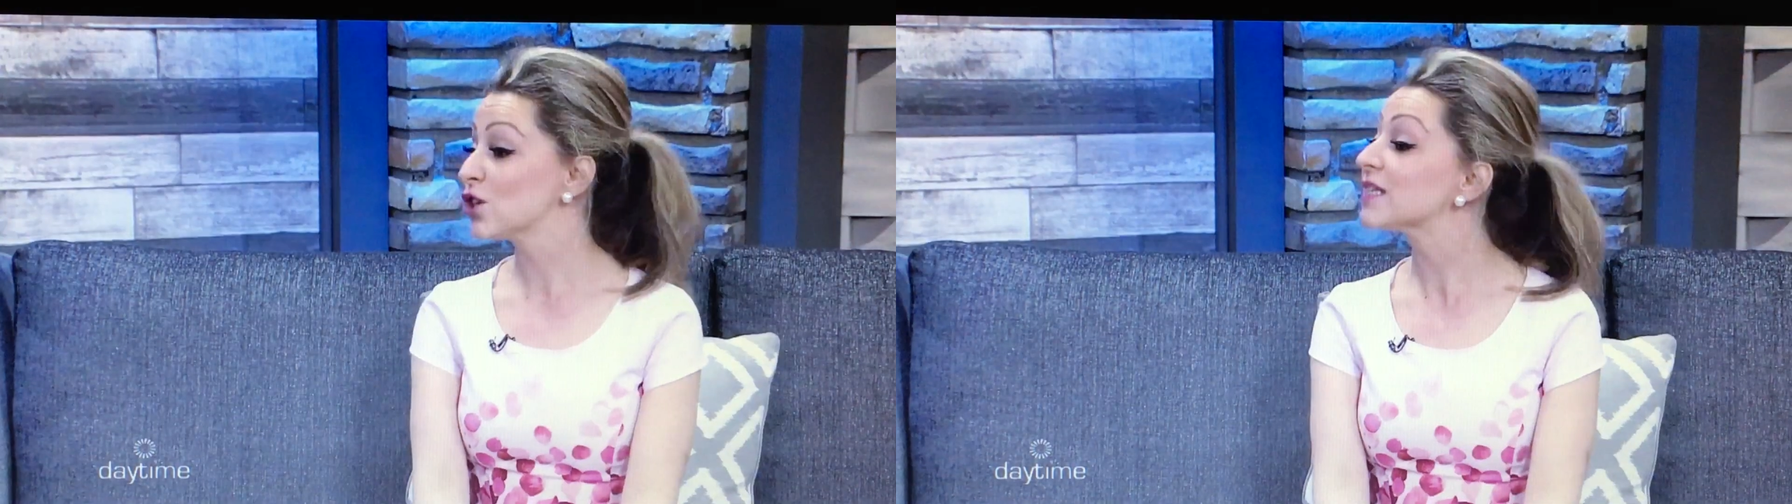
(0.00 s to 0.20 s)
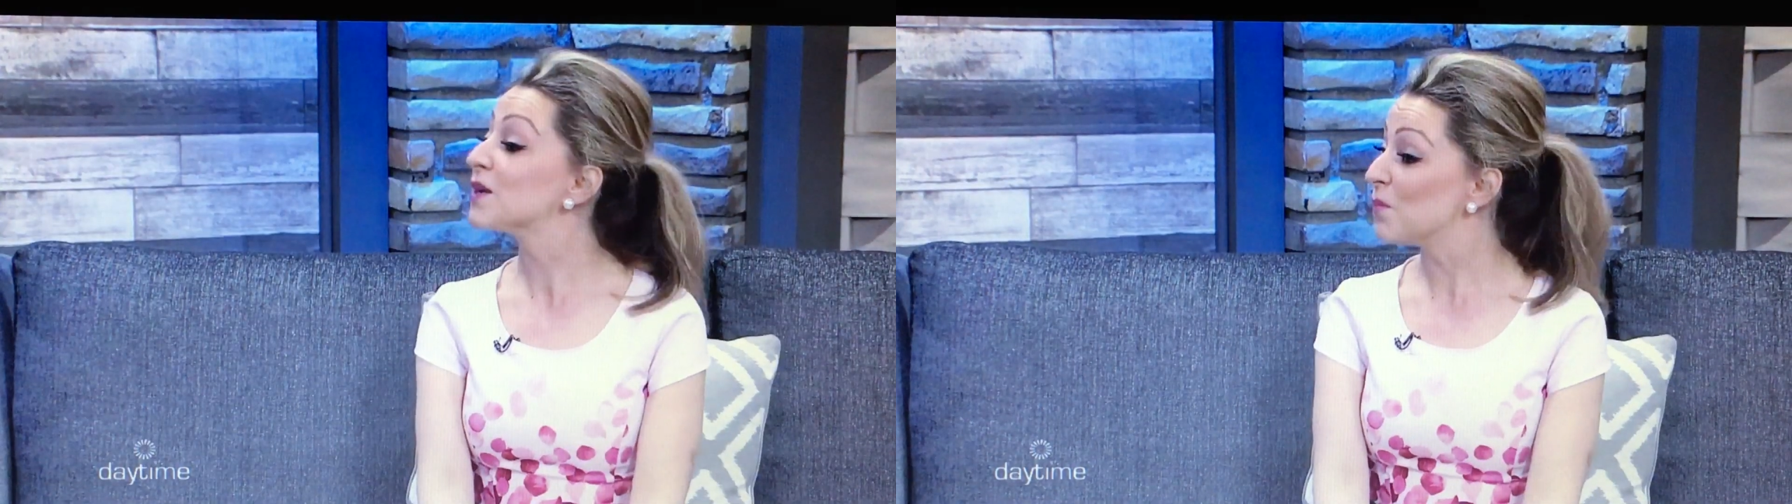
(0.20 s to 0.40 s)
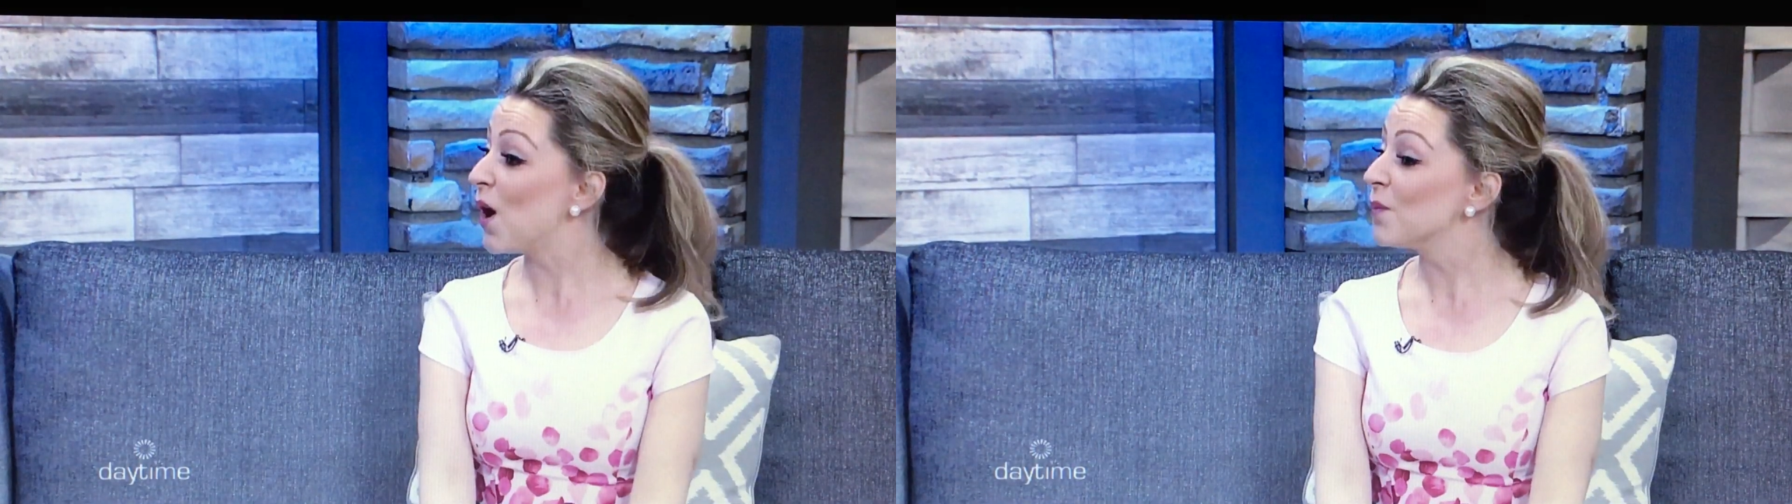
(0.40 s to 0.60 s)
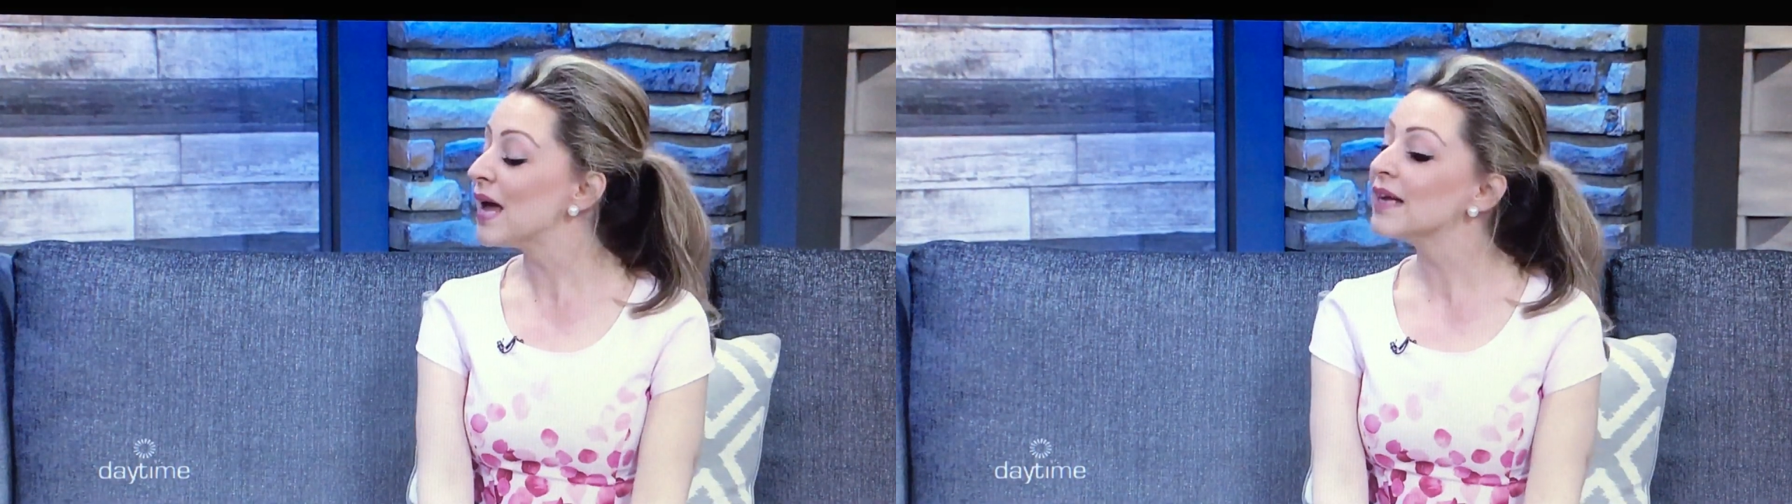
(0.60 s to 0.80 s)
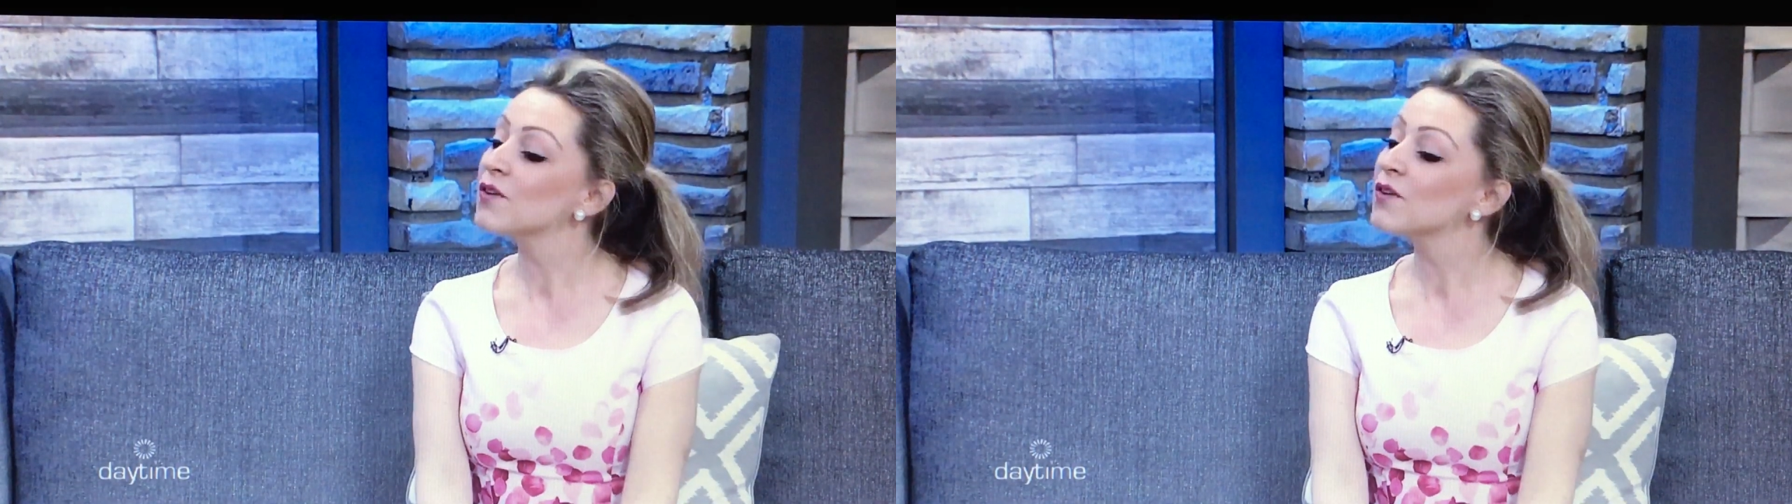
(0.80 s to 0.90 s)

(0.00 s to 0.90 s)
just a mom. And